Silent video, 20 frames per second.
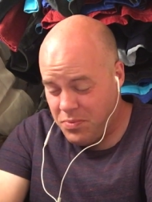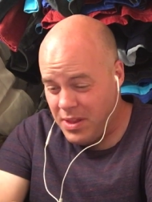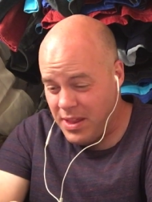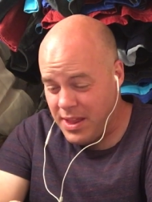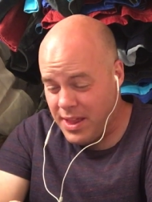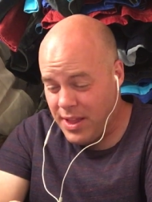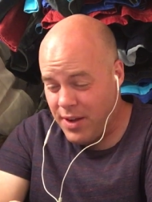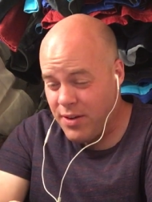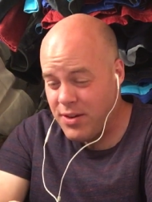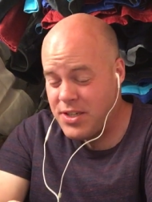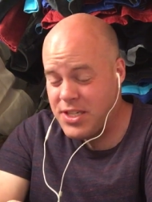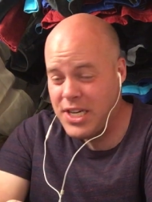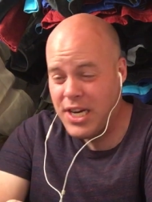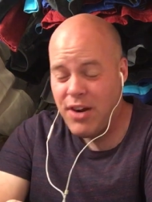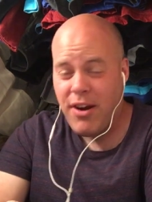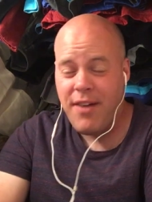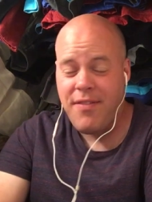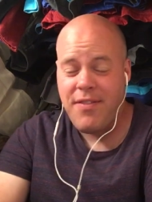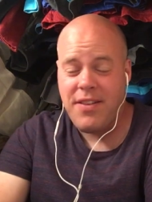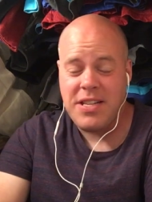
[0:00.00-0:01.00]
there are
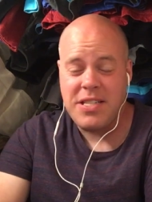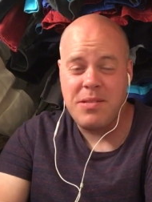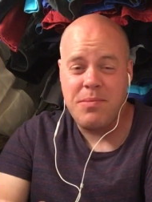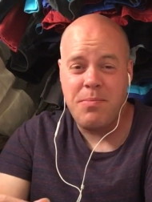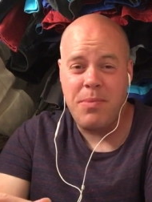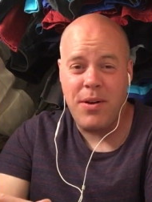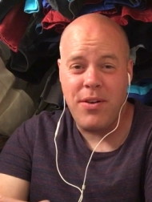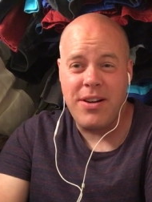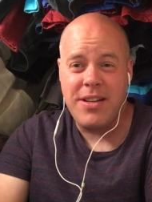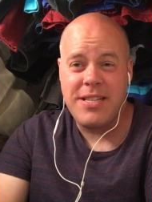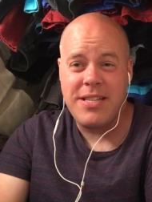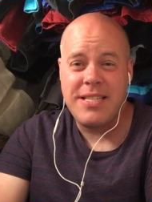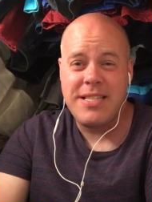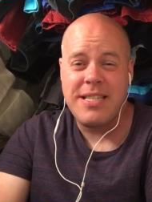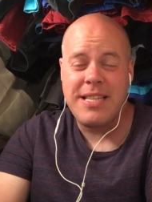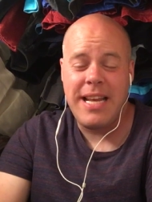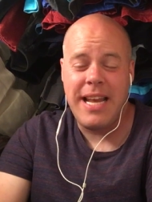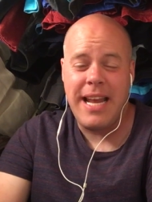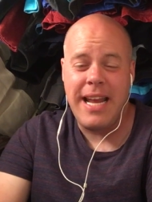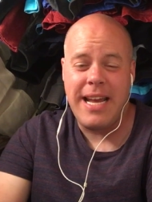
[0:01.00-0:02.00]
geographic spirits,
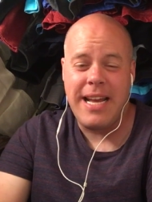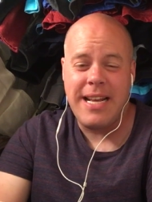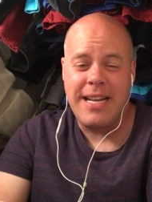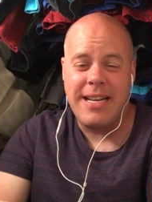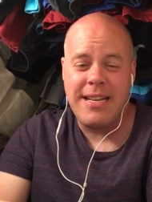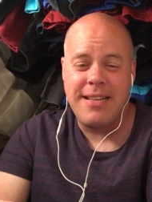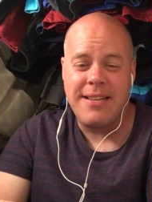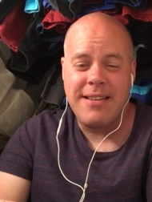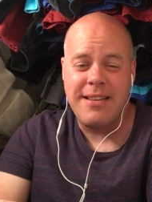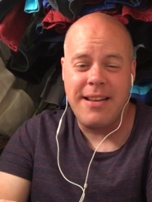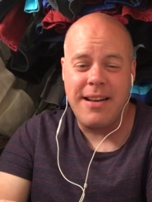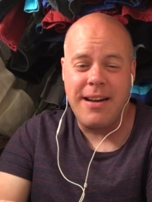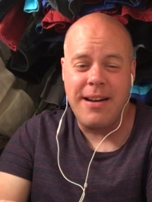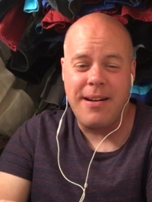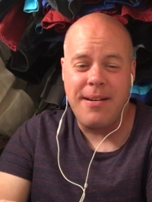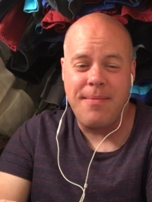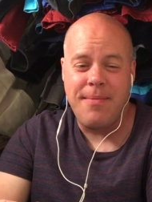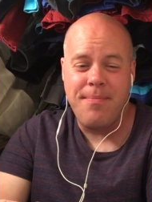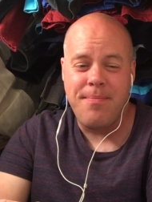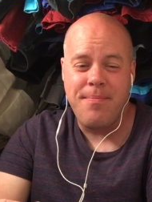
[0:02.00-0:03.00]
and
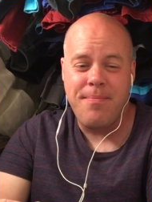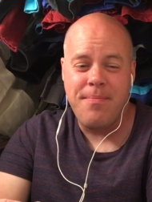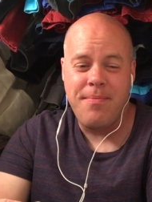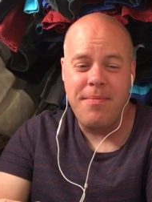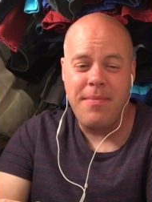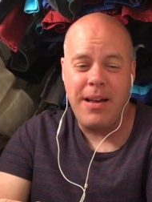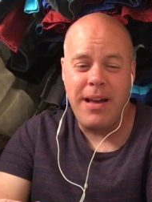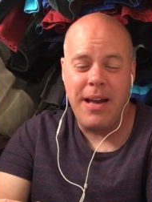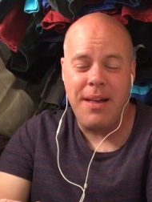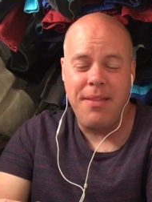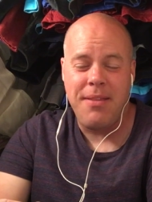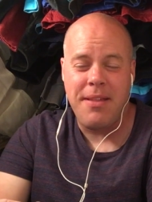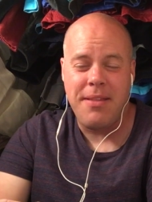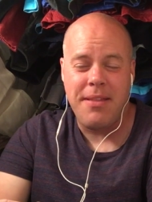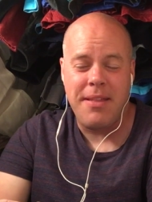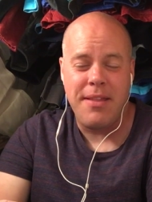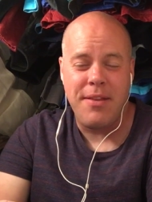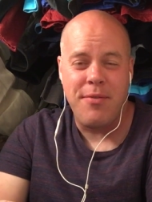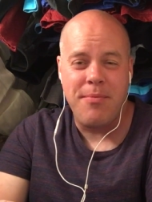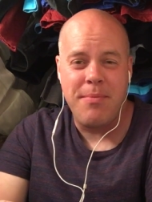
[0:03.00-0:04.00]
um, I think
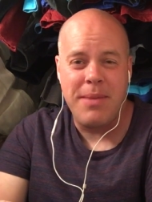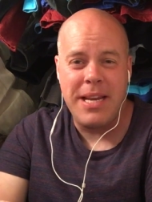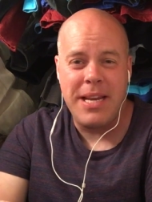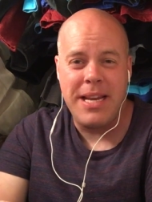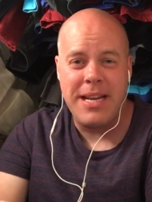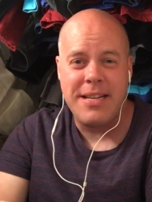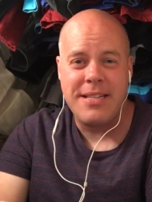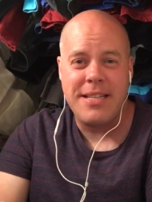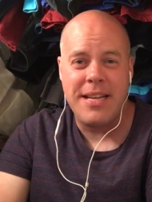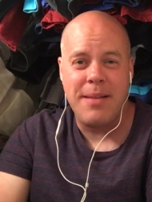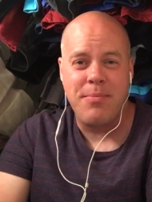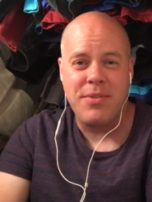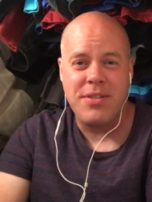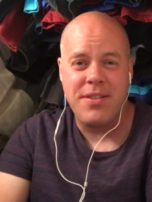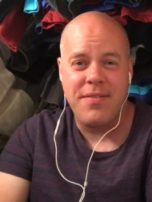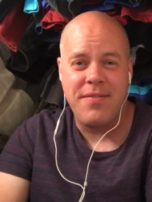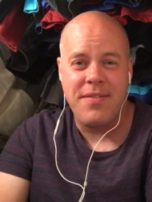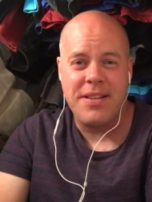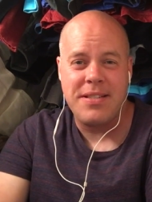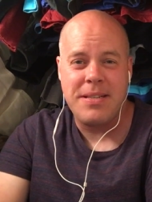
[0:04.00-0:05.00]
that there are many examples
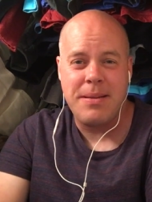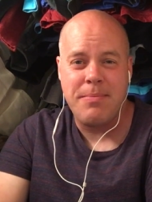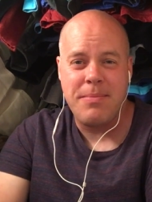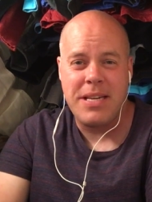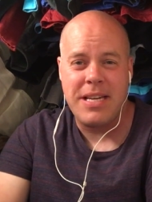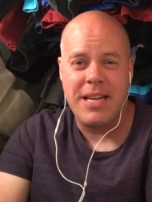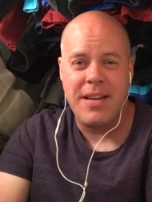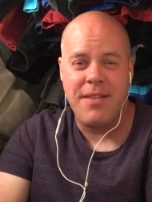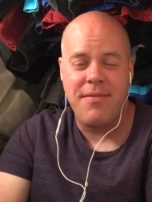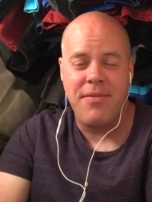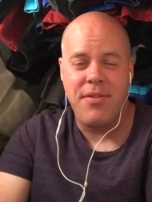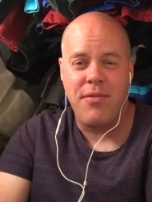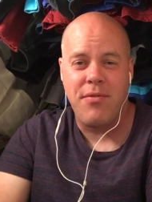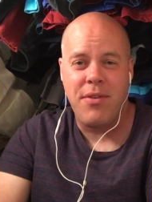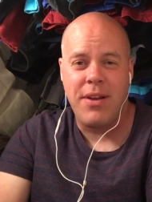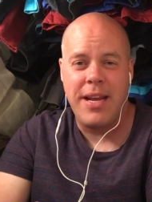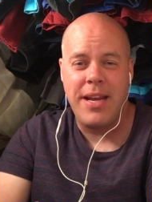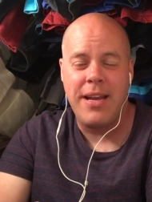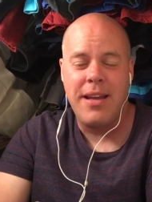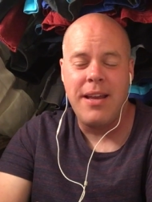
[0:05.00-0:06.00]
of this. I'm going to give
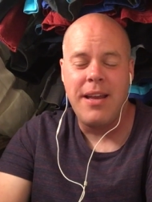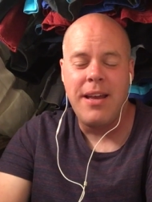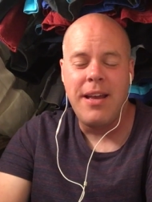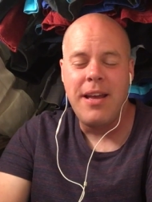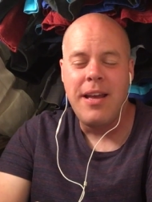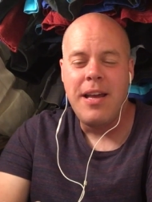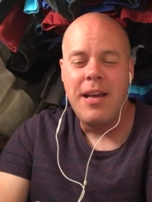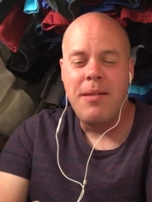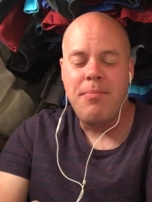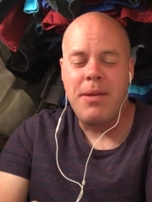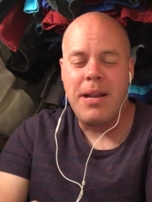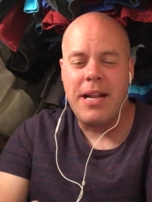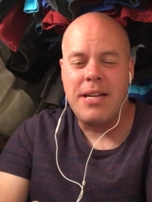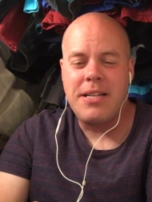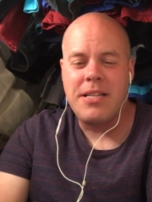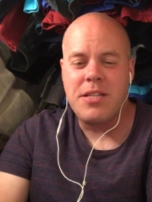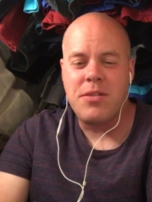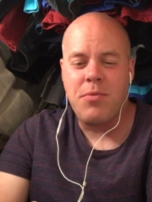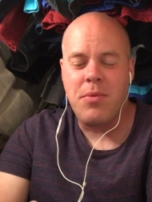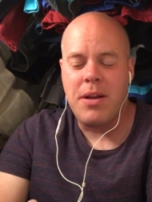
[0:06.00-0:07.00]
three, but I
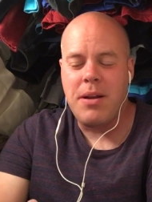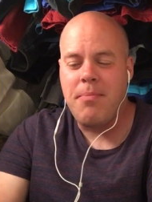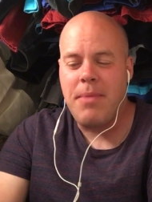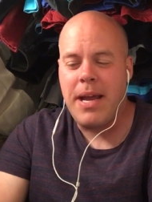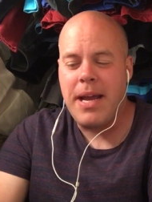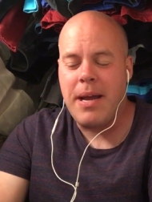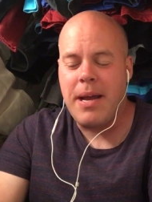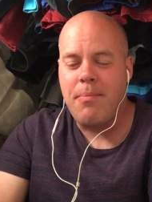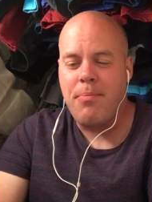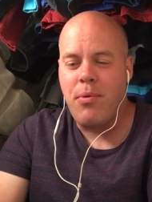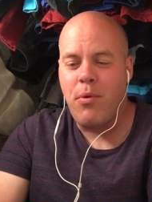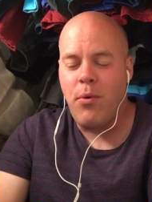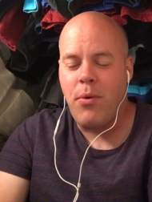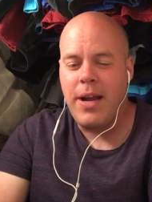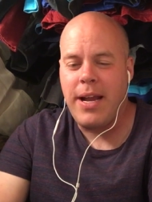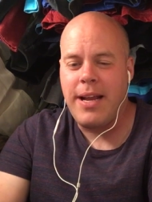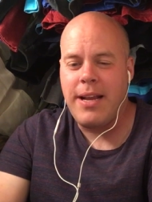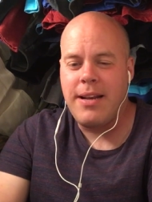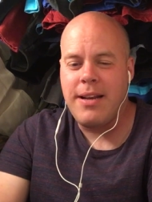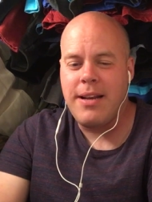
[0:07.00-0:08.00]
just want to make a
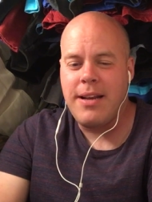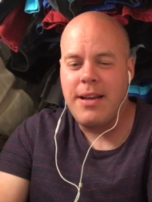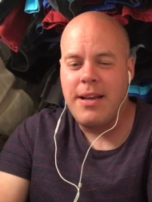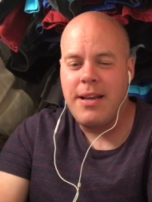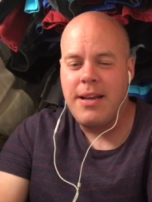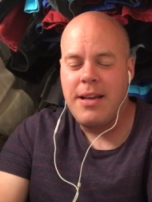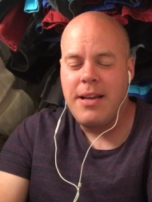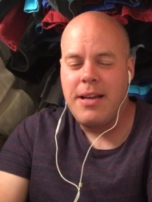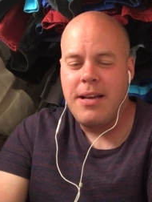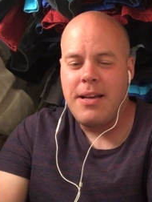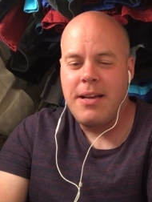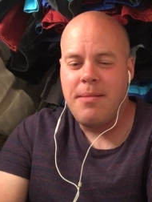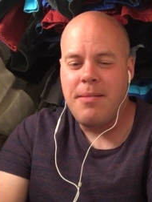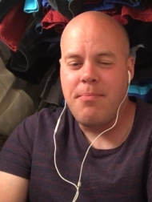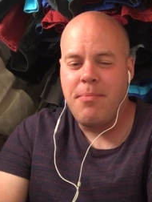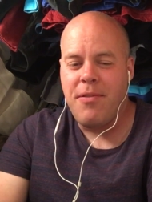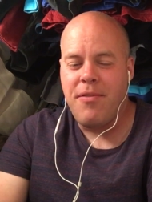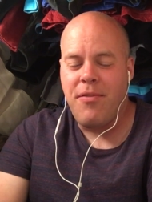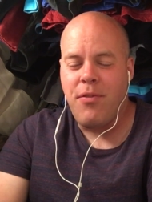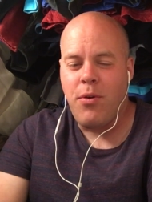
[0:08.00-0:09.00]
point
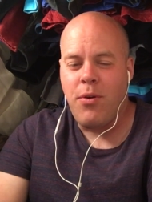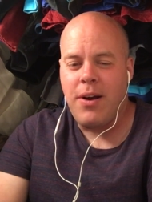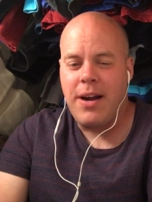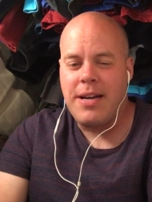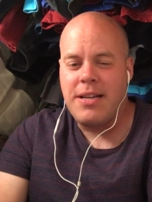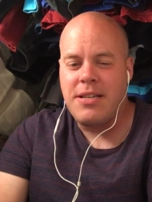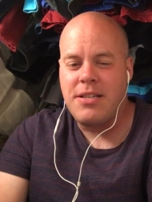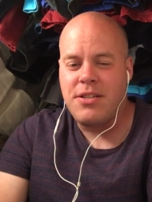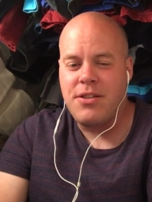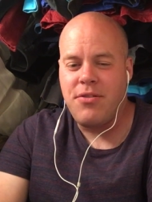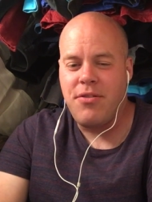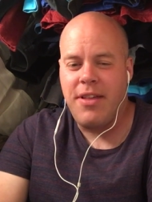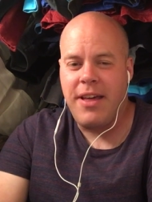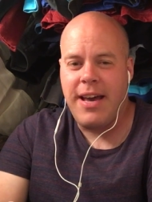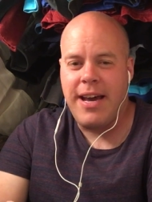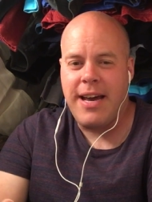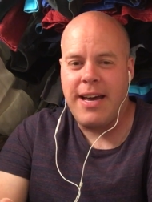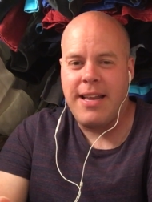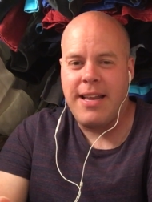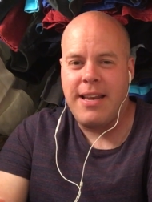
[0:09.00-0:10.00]
before I do
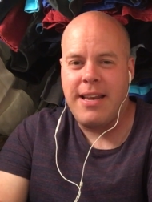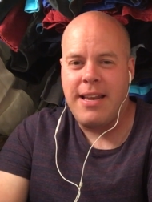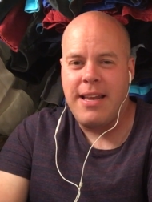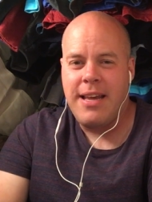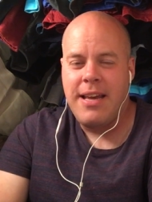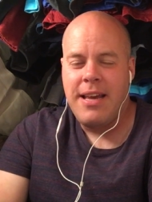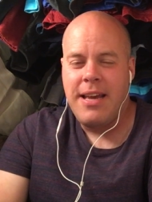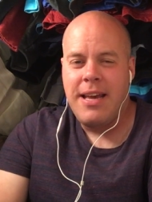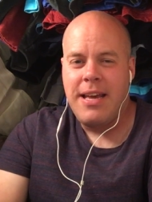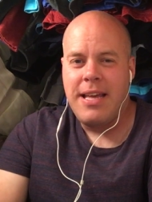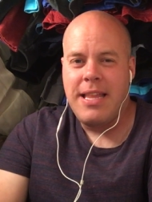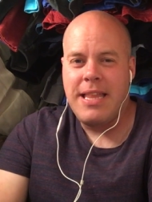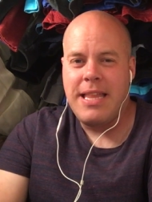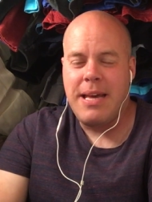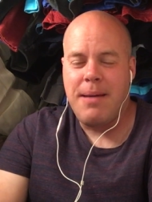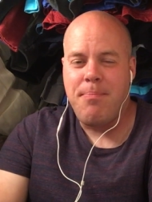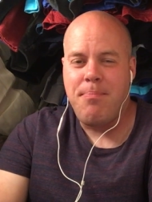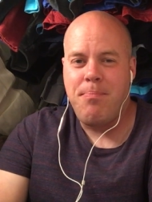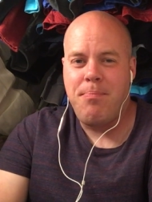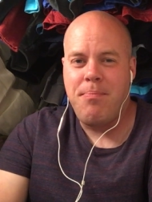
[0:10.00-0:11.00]
that
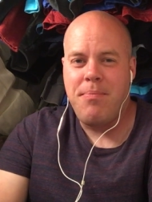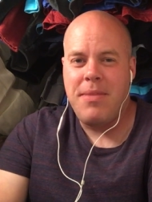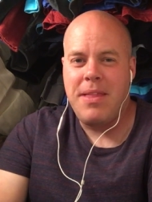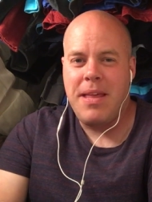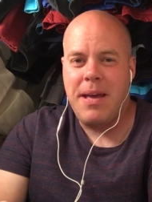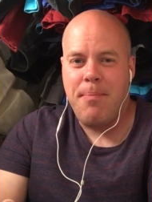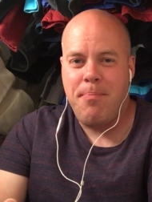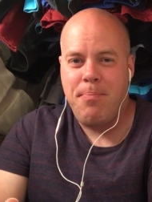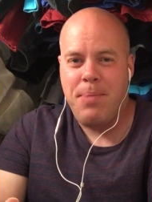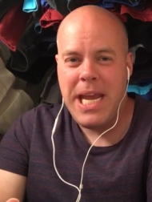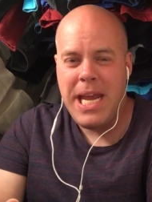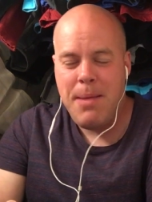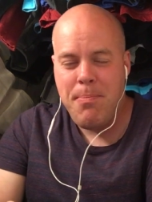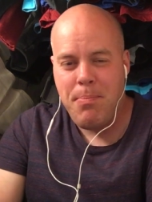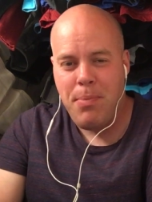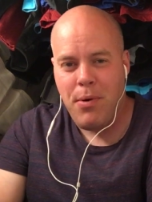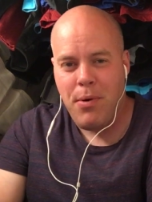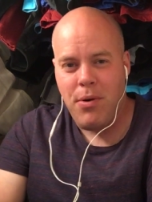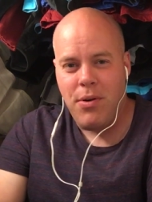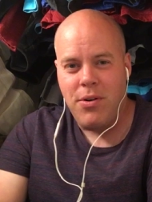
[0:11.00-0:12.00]
that that
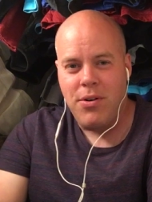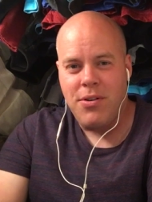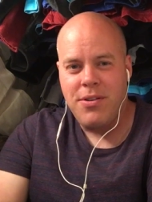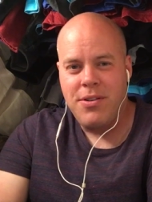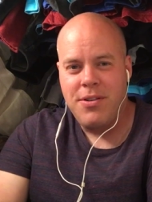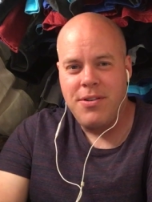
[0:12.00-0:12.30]
people,